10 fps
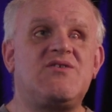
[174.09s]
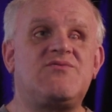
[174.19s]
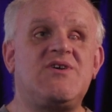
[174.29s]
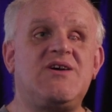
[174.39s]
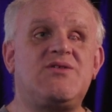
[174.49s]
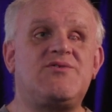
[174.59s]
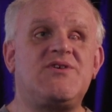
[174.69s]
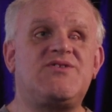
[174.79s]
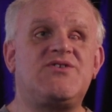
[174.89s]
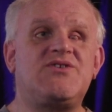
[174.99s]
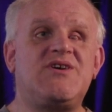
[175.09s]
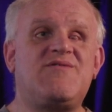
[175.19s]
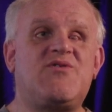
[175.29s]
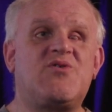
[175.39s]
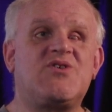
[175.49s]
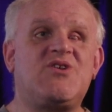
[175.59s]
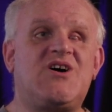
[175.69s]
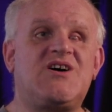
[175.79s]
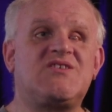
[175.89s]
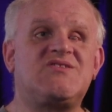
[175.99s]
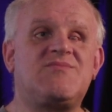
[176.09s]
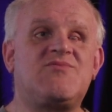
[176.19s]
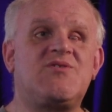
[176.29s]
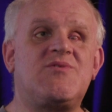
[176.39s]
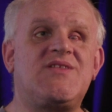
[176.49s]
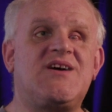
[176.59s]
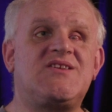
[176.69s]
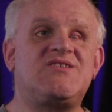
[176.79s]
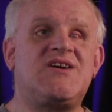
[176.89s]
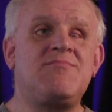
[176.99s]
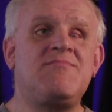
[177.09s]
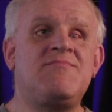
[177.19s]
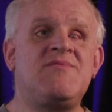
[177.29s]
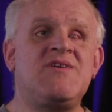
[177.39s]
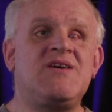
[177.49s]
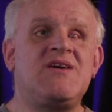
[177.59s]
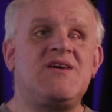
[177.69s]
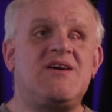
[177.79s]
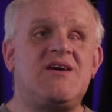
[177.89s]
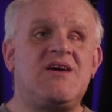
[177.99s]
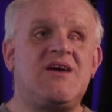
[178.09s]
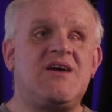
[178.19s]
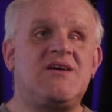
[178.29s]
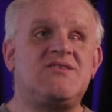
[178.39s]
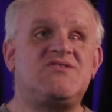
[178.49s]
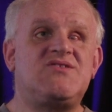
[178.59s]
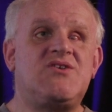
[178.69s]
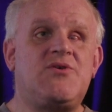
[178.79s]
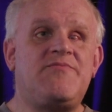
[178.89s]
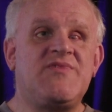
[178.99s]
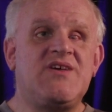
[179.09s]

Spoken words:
3:30, 4 o'clock, somewhere around that time. And so,